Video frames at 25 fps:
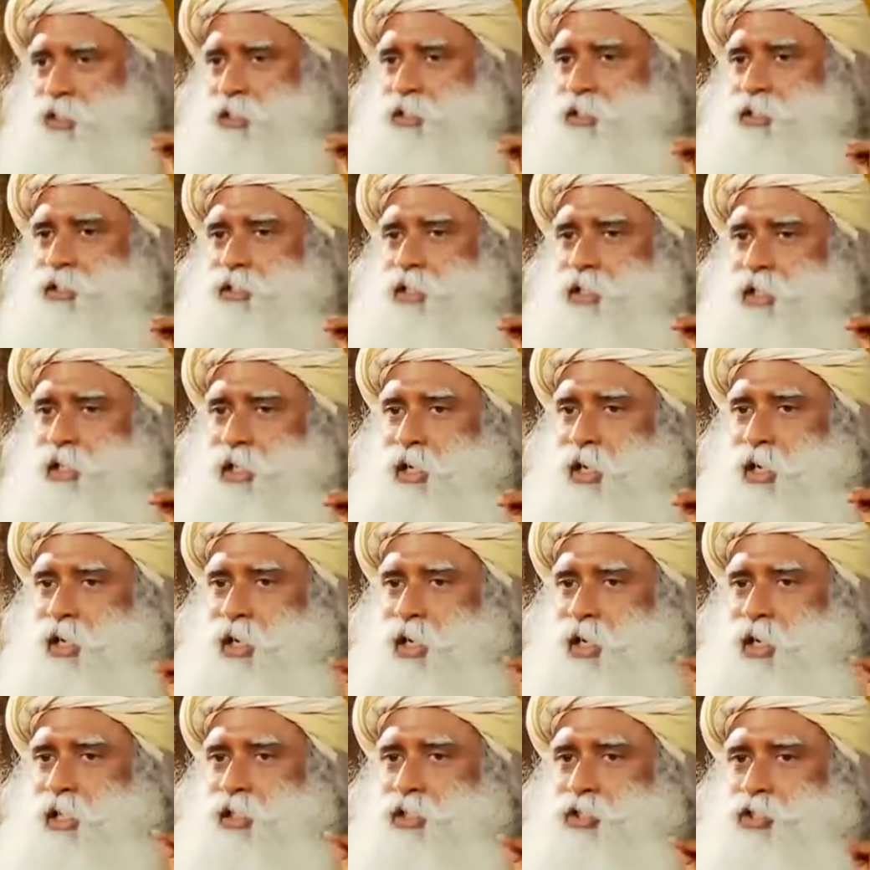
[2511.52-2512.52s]
are in still a
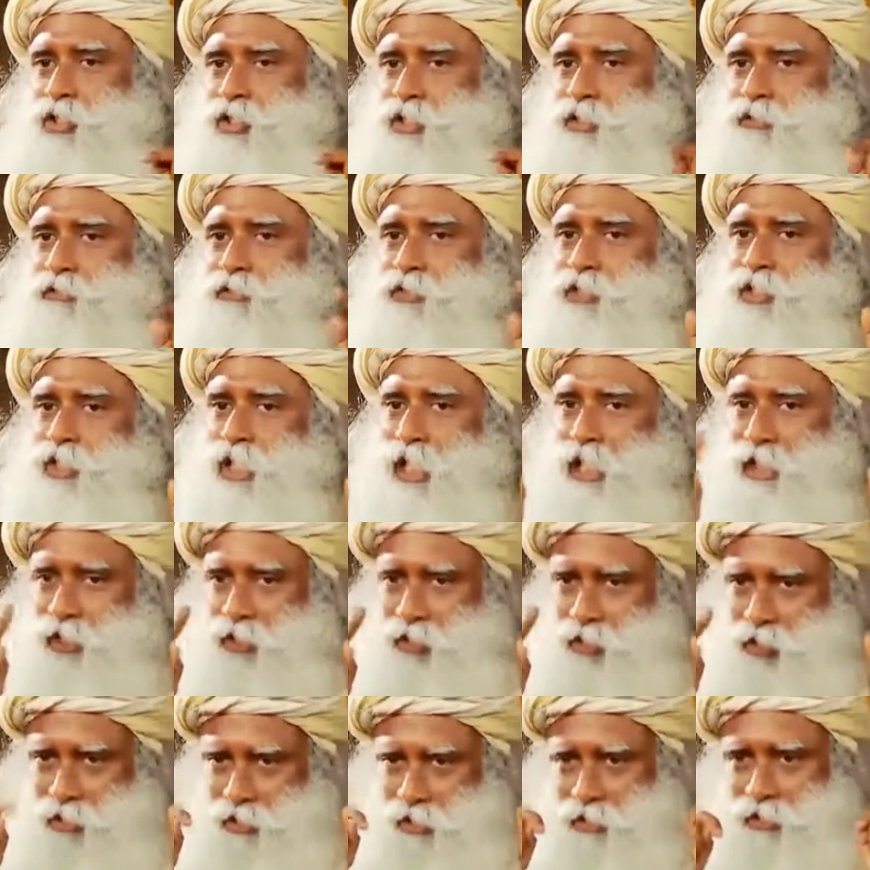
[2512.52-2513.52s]
culture of
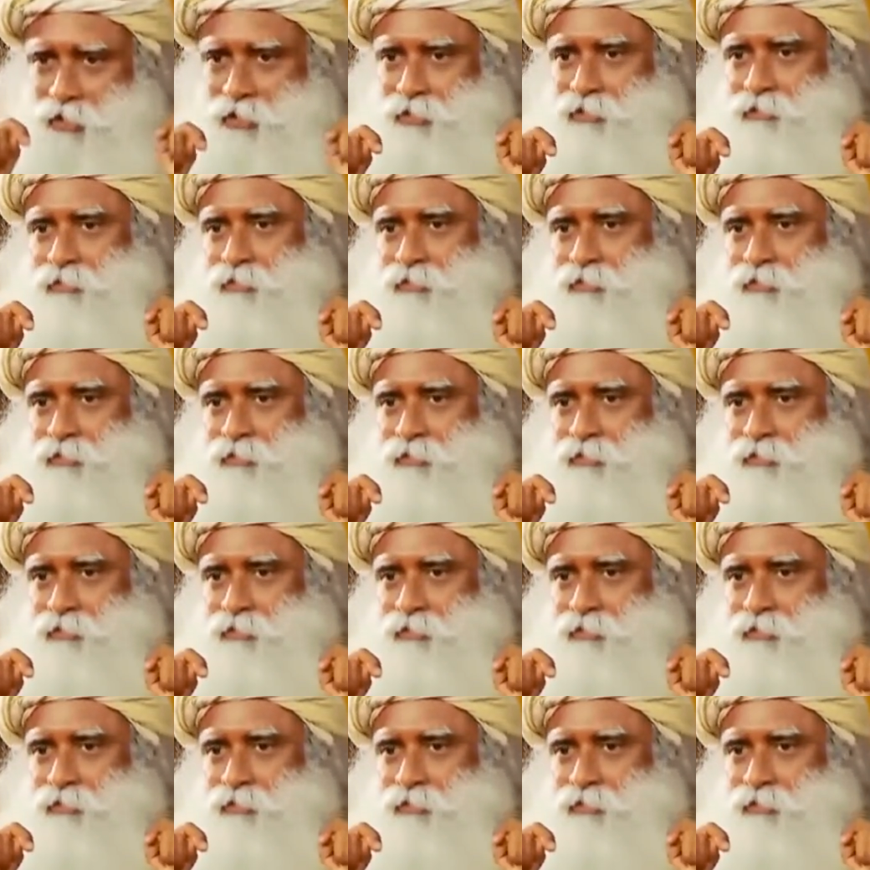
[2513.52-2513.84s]
charity